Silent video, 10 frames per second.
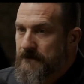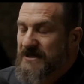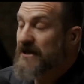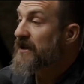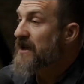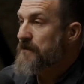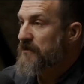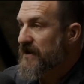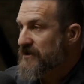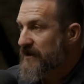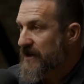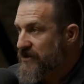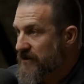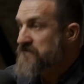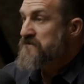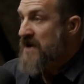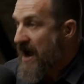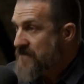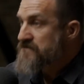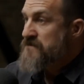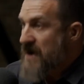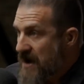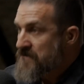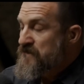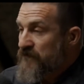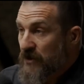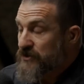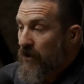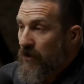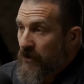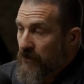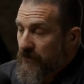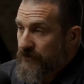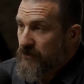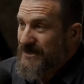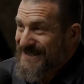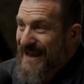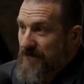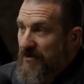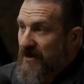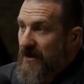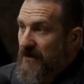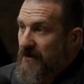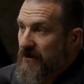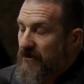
cyclic hyperventilation, those all do the same thing.